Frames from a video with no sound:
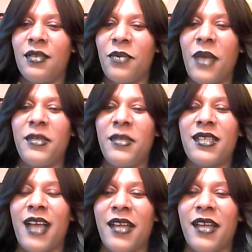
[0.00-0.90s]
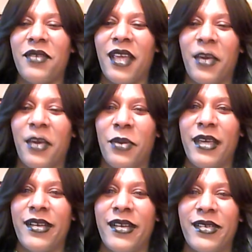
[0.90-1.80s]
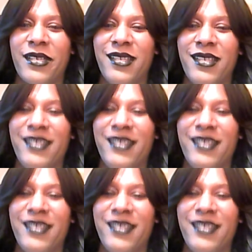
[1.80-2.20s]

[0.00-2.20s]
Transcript: Baby just kind of like appears.